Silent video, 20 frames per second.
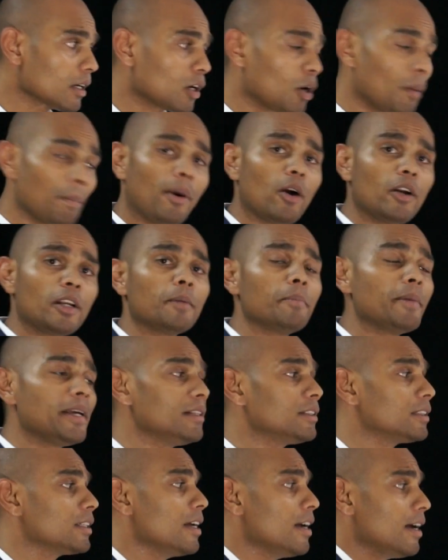Compounding
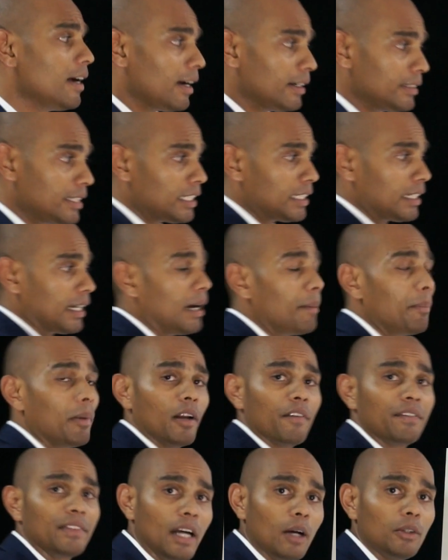means just a
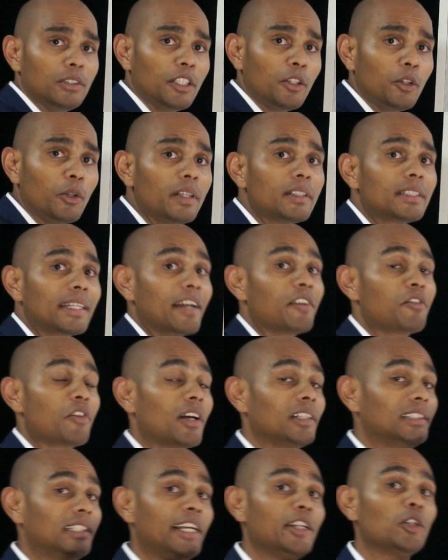couple of thousand units can
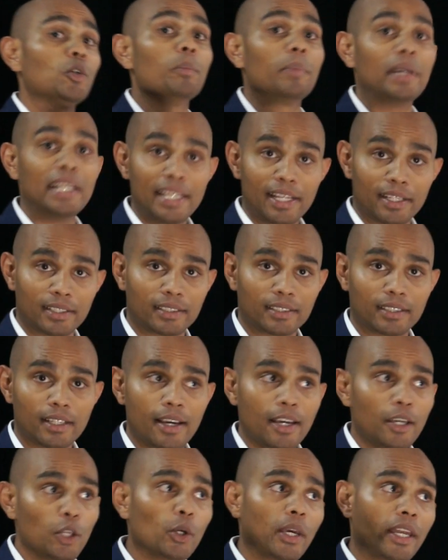translate into millions.
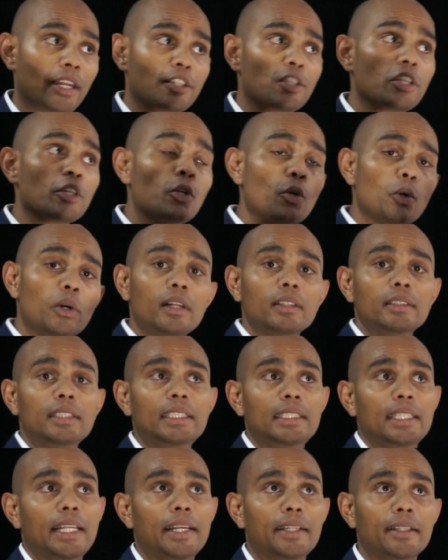You can actually Google
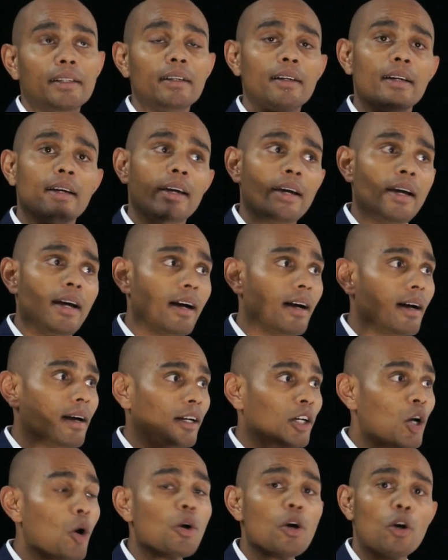this later.
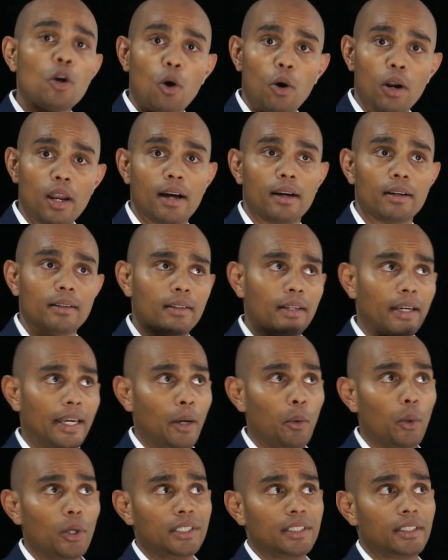Coca-Cola,
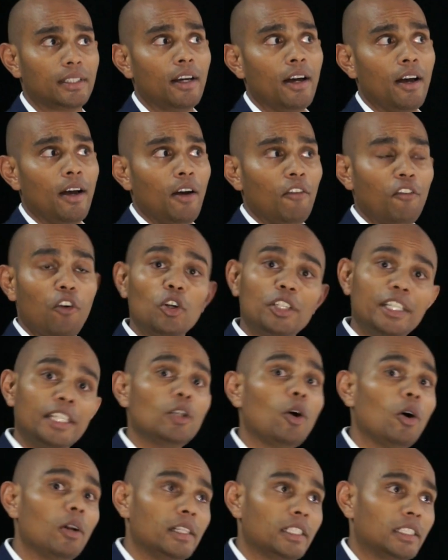it was
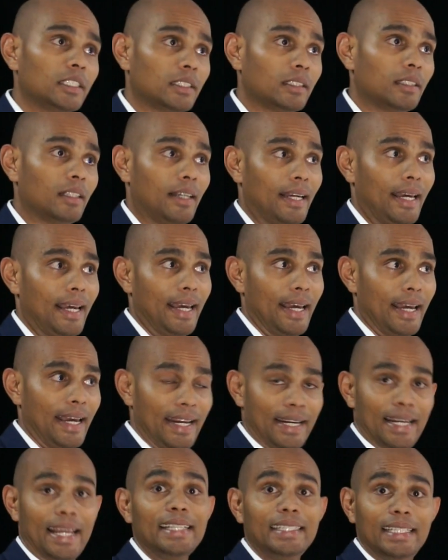$40
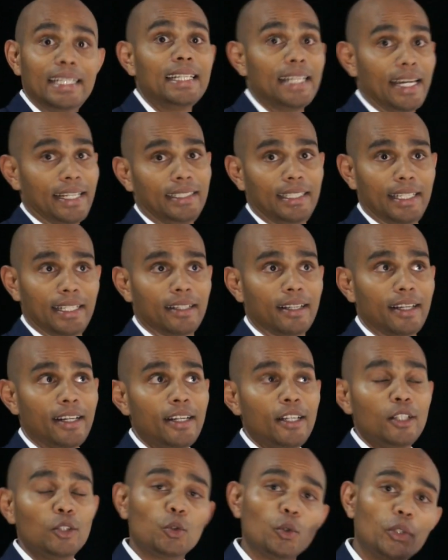at 1919.
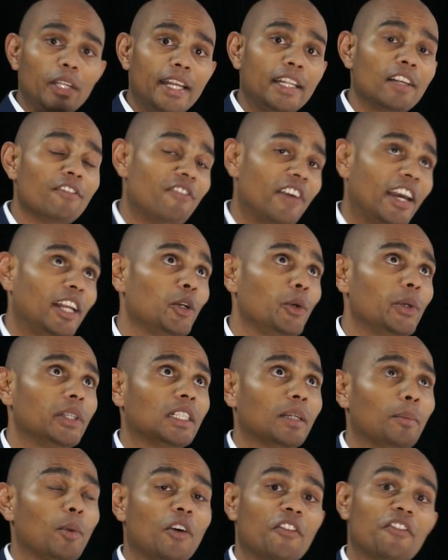Today the value
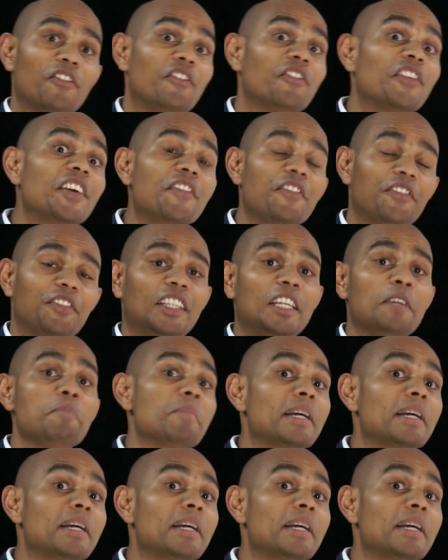is about 50